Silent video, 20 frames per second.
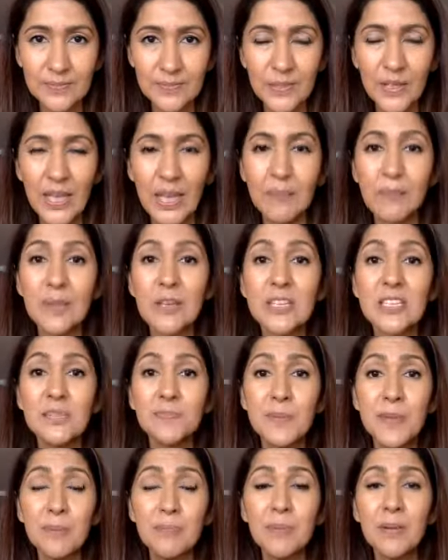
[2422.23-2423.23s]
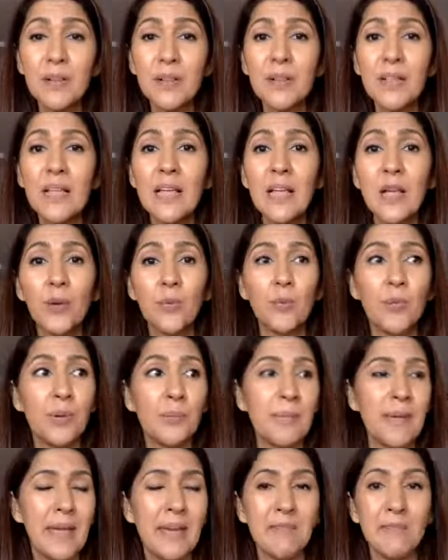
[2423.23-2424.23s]
Okay, because people
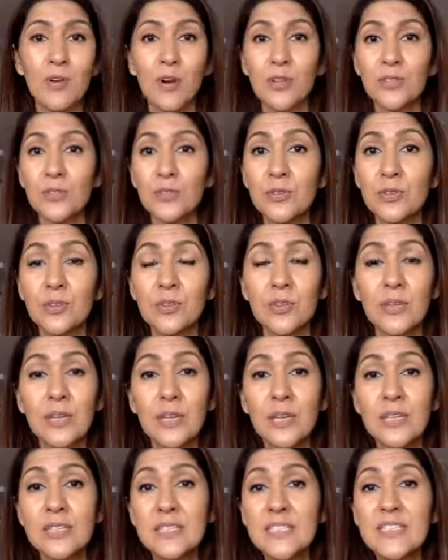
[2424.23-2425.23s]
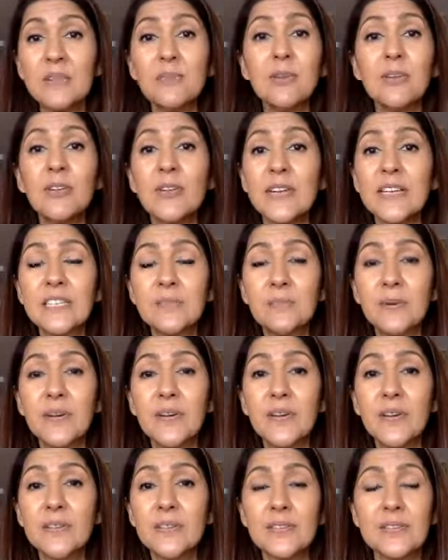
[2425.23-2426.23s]
may have gone through the similar
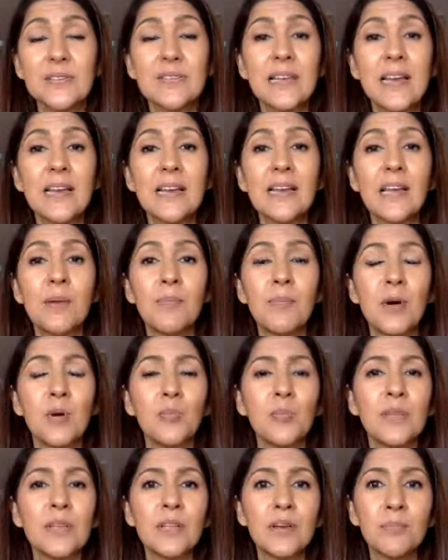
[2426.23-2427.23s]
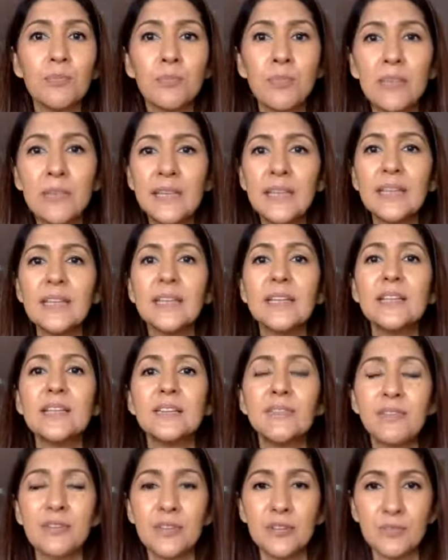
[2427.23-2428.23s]
experiences and come out with completely
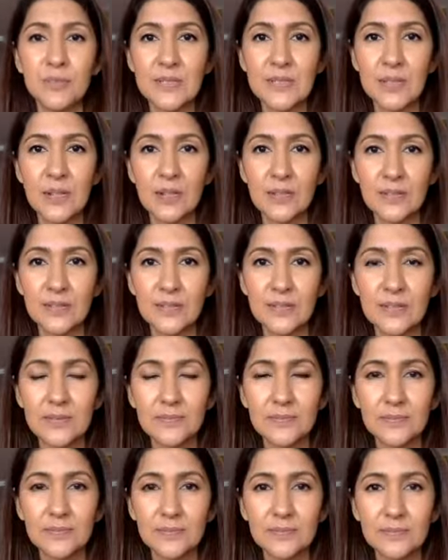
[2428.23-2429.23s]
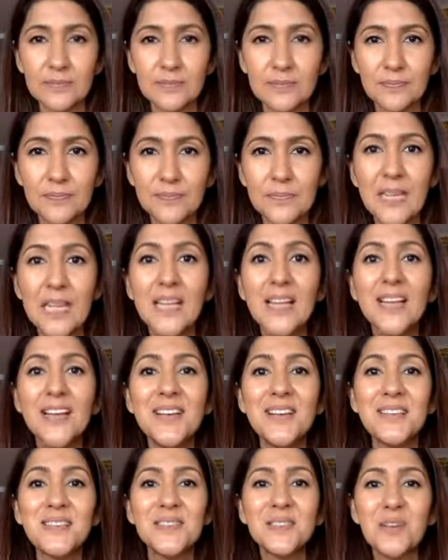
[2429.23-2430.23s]
different results.
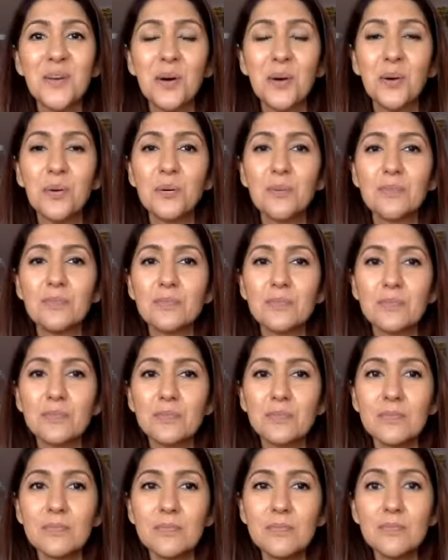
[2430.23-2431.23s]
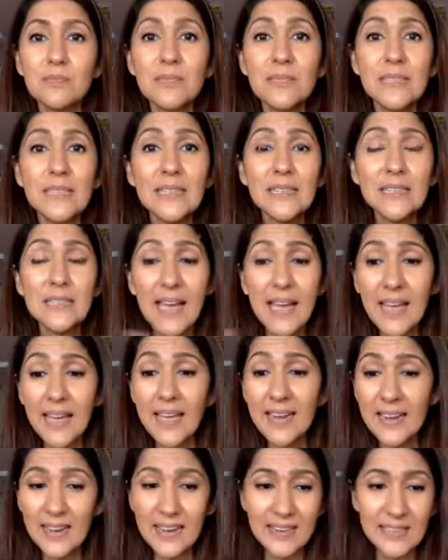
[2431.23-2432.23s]
So
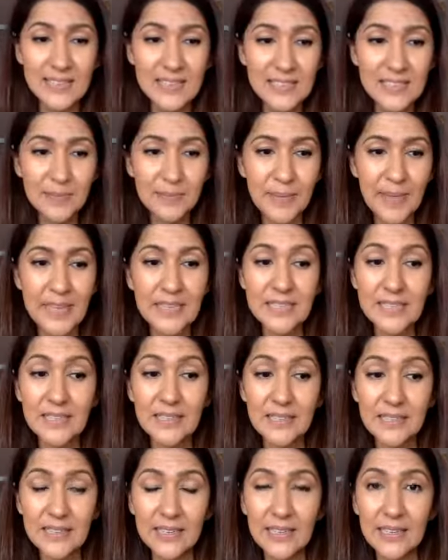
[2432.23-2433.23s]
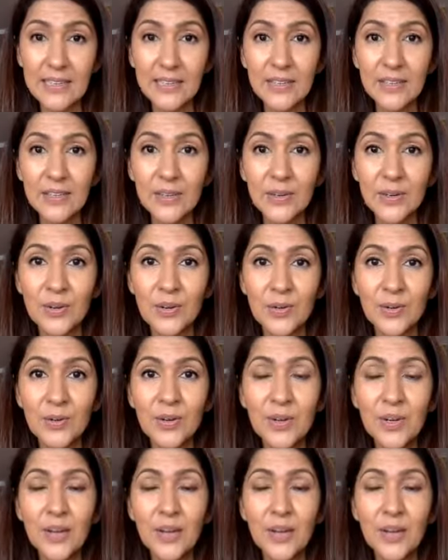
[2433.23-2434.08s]
that is basically, you know,